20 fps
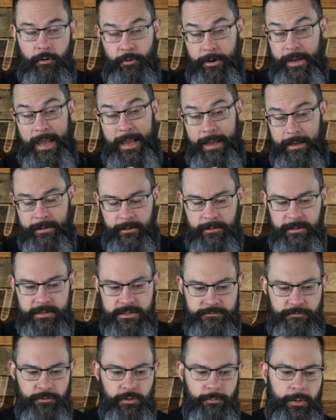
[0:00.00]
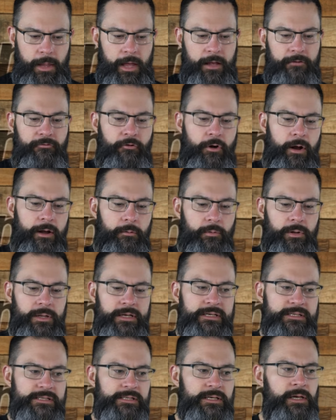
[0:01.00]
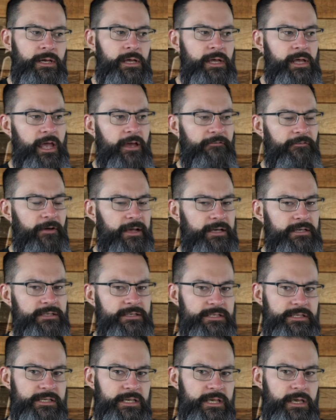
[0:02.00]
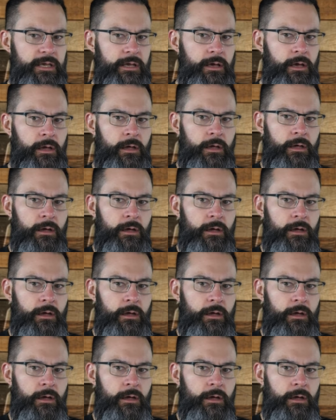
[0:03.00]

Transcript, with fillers: or canned at least for the Black Friday release. If I could see